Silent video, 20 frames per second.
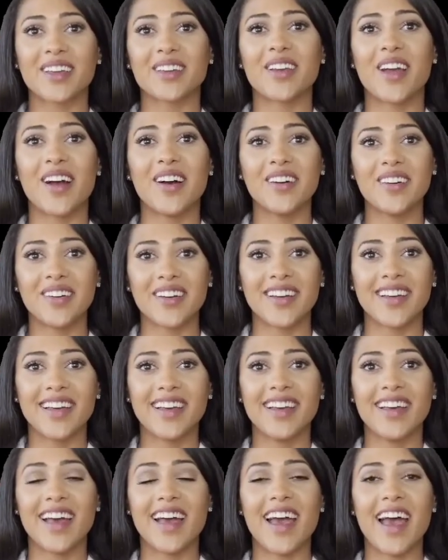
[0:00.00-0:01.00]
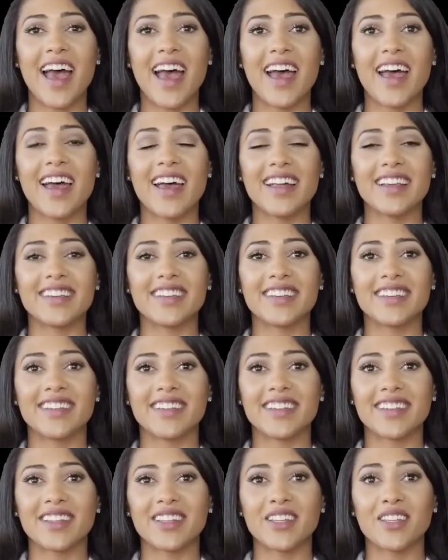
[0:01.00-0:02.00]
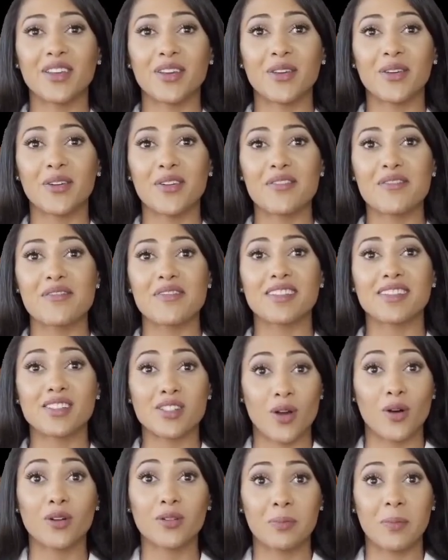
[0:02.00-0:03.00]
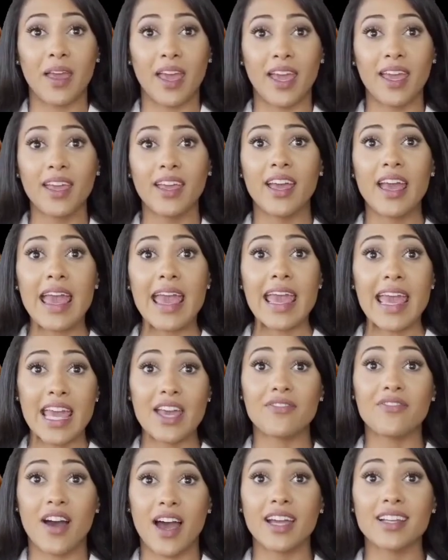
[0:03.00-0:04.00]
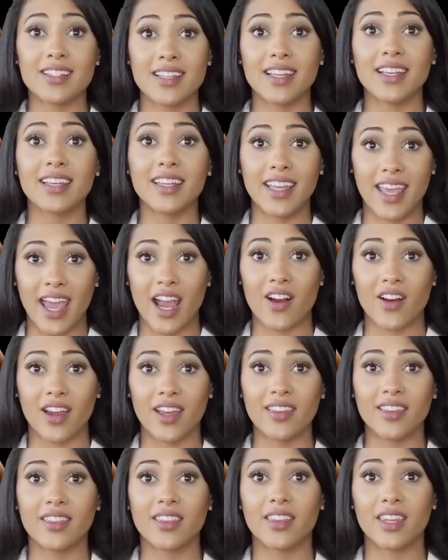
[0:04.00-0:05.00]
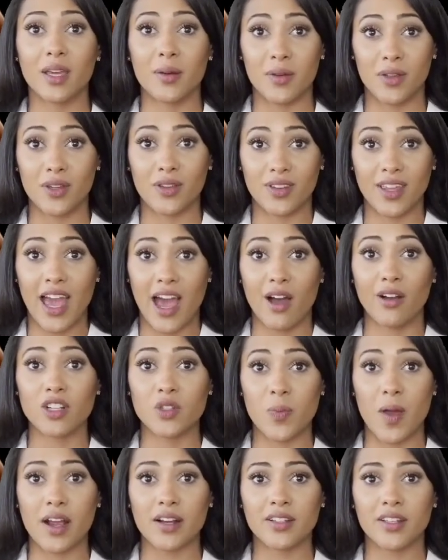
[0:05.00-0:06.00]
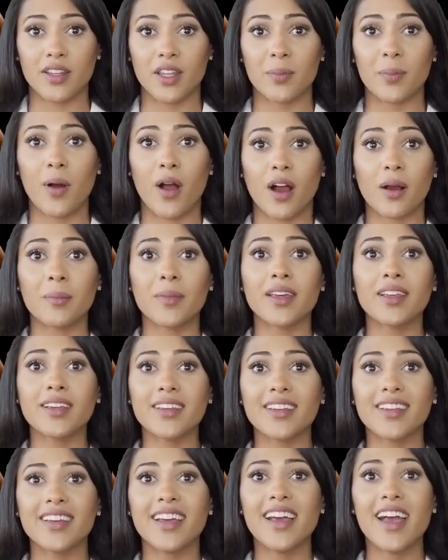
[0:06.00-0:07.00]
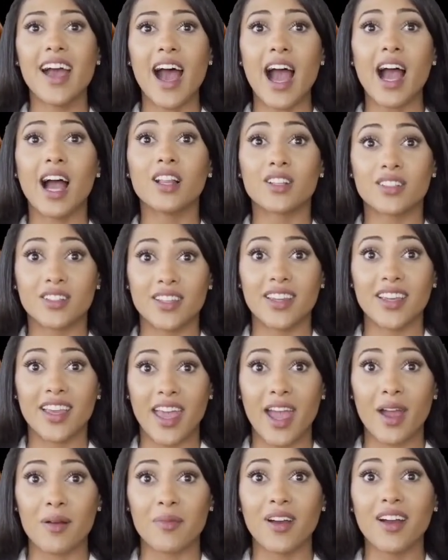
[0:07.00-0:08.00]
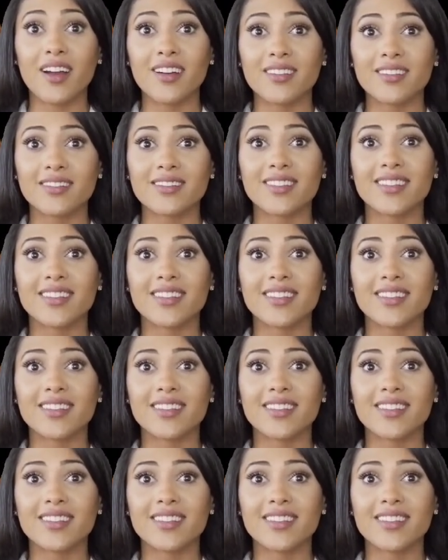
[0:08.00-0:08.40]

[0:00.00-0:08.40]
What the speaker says: They are an easy way to lighten nipples. These fade the dark skin which forms around the areola and then generate newer skin which looks pinkish.